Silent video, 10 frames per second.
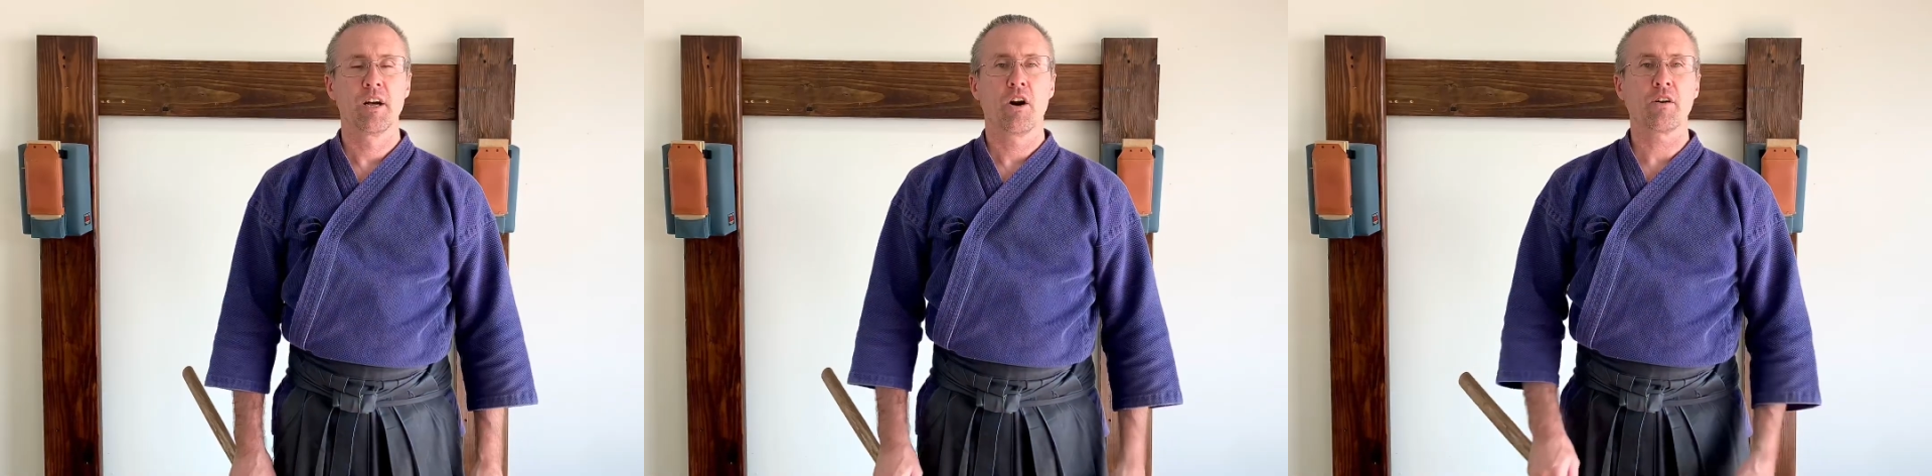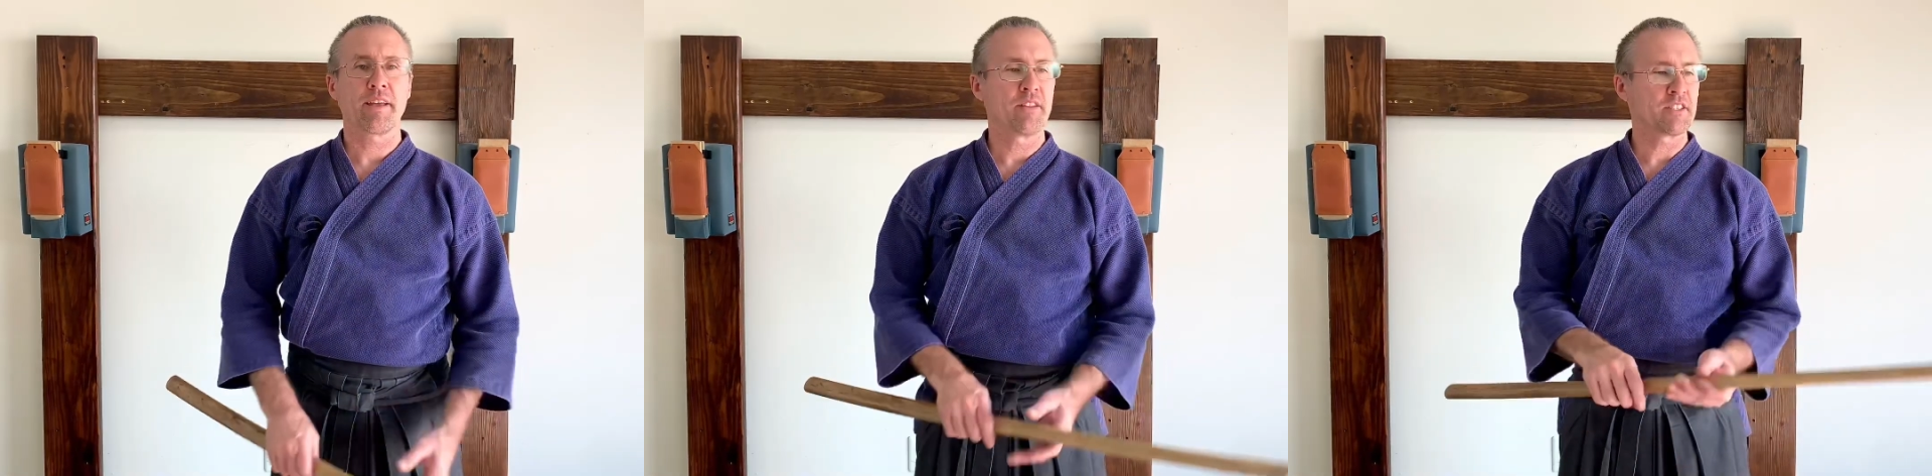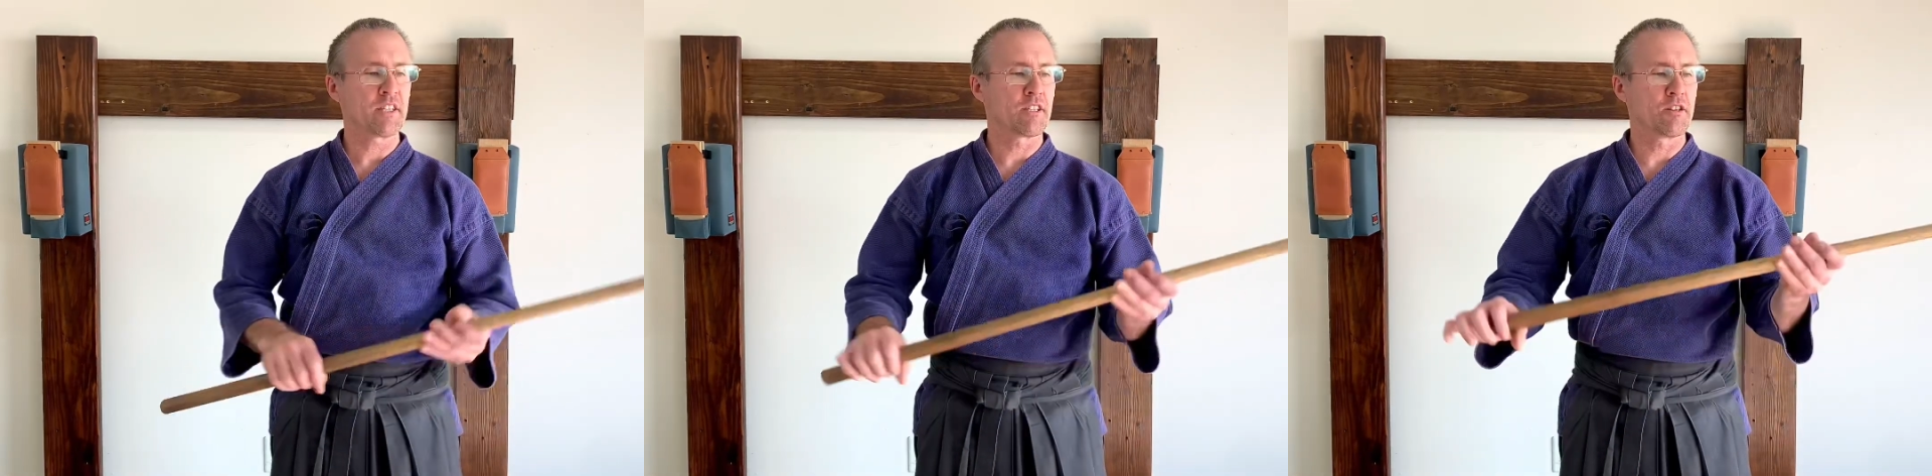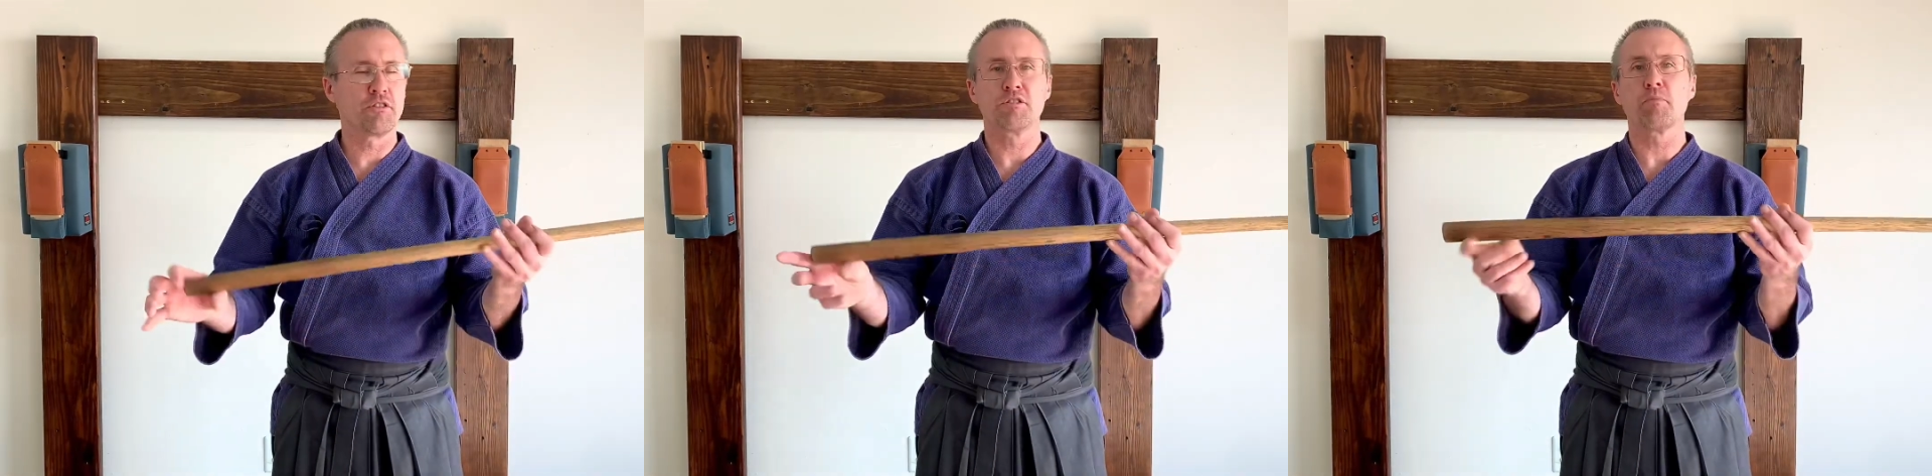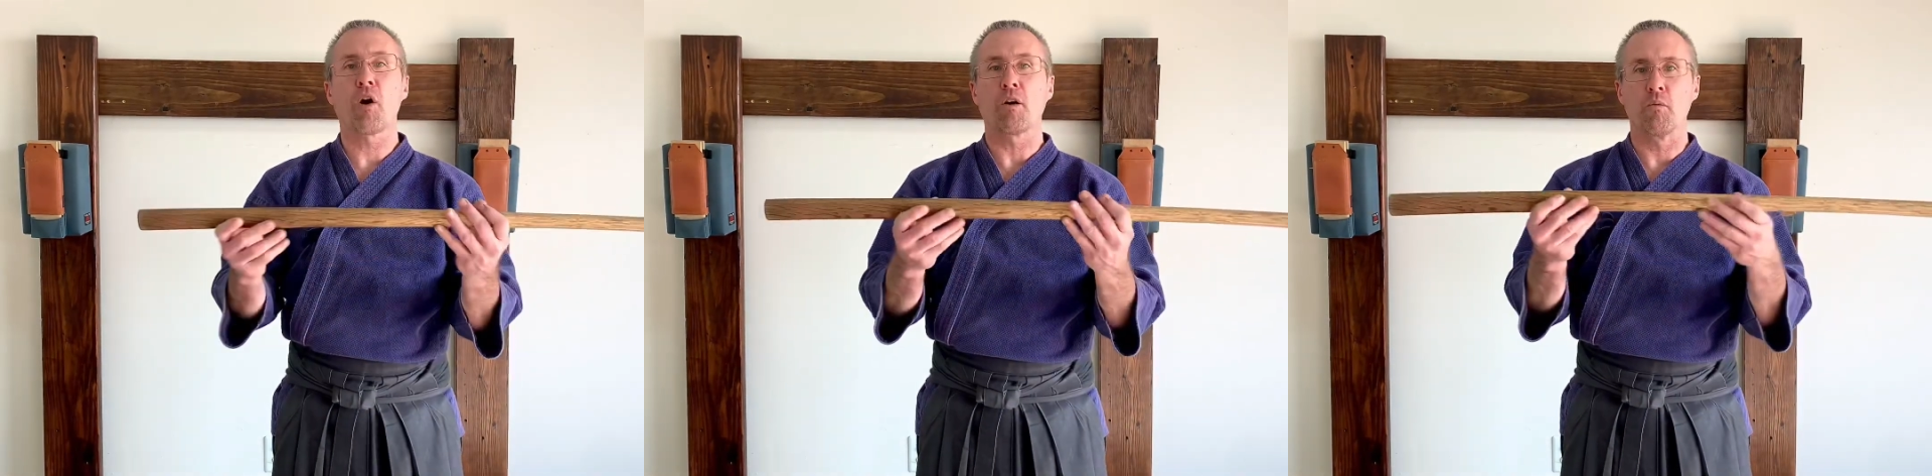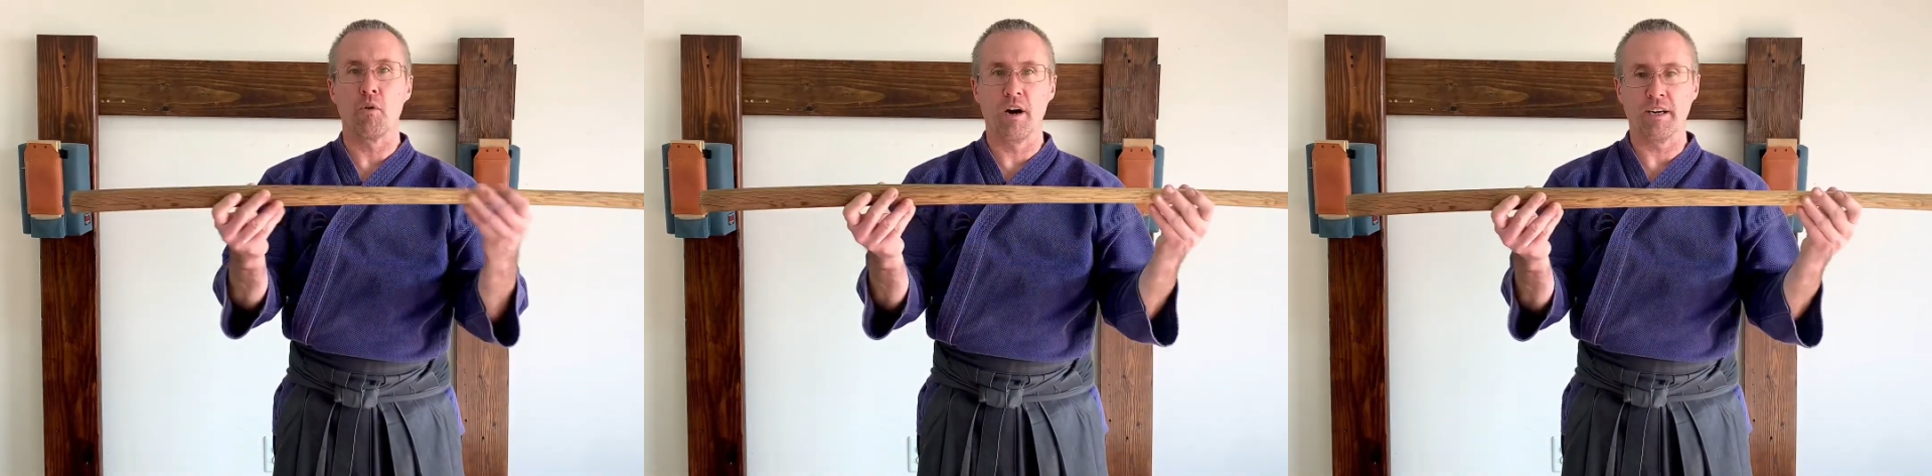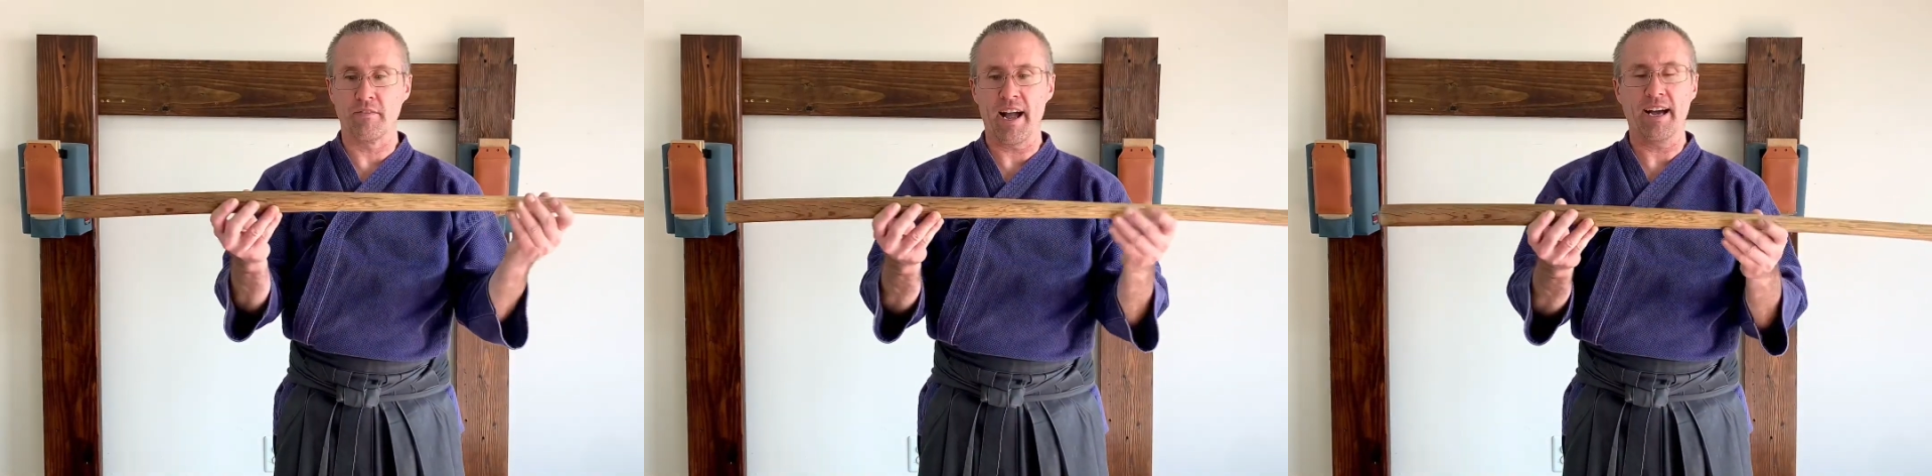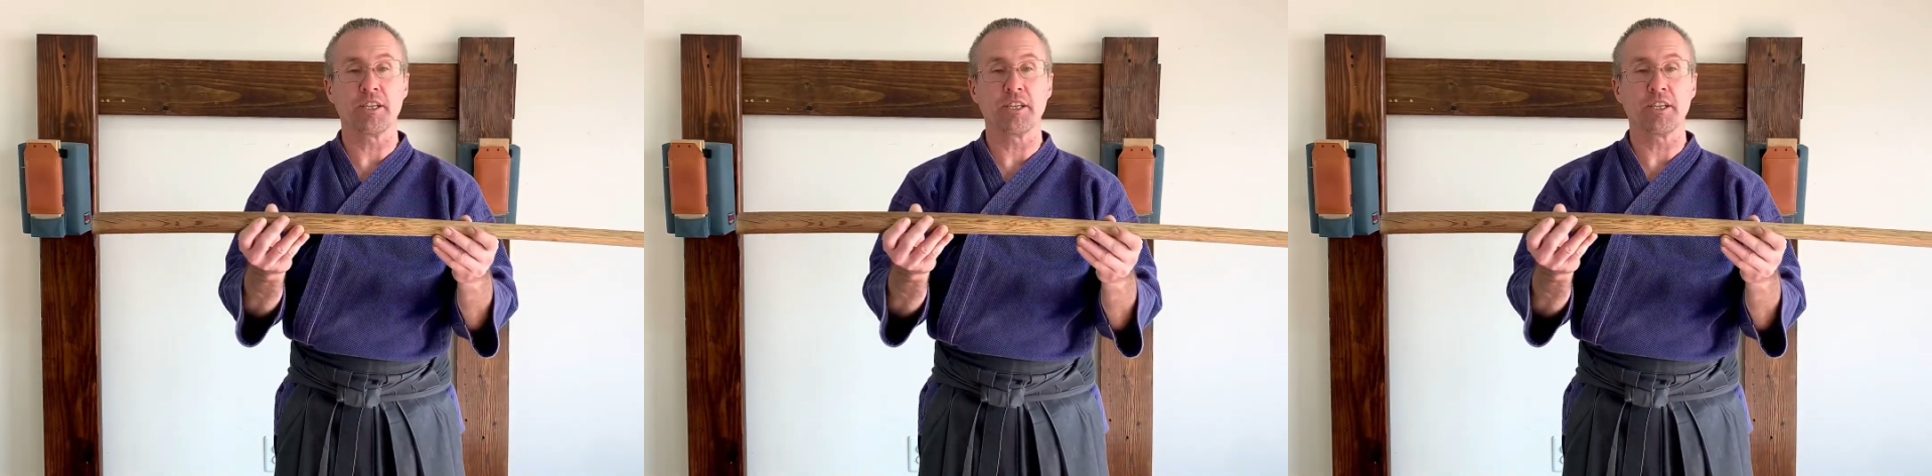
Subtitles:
Okay, this concludes part 1 of how